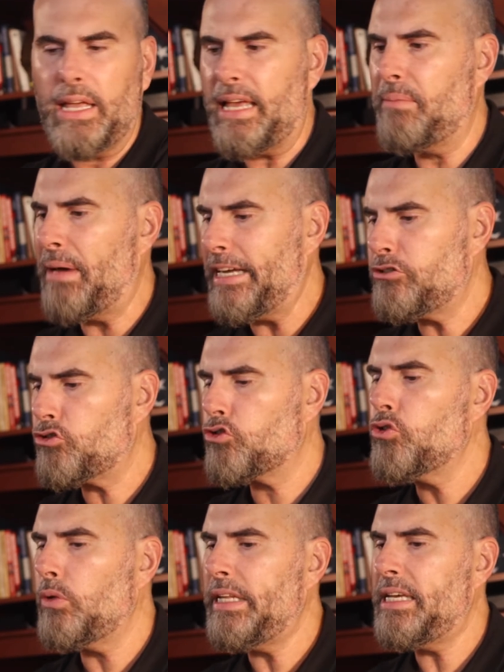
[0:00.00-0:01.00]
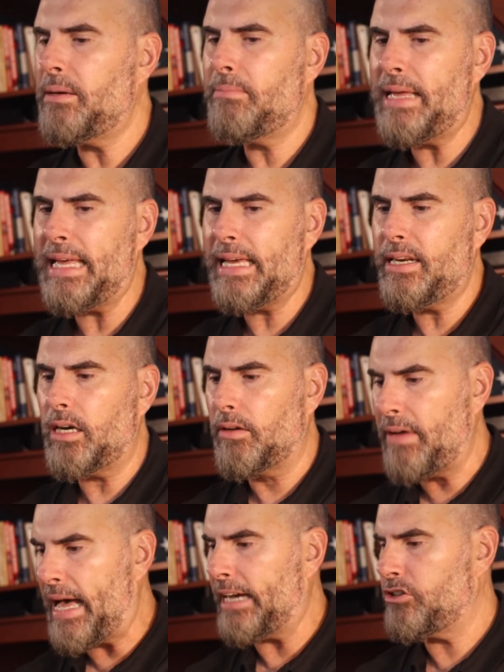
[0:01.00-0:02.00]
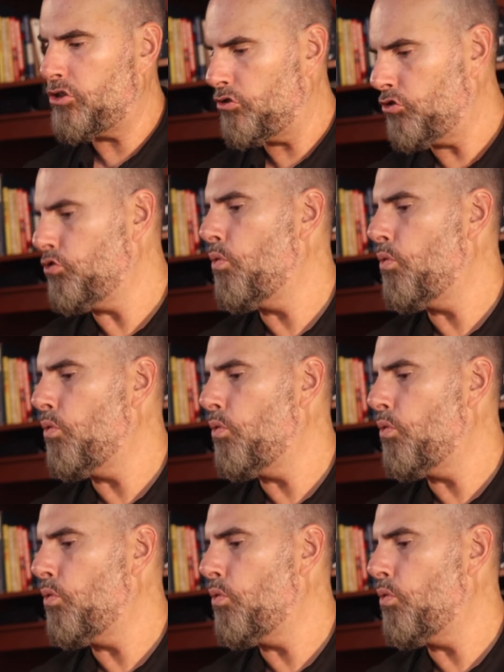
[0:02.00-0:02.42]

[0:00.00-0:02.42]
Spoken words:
Am I truly a man of action?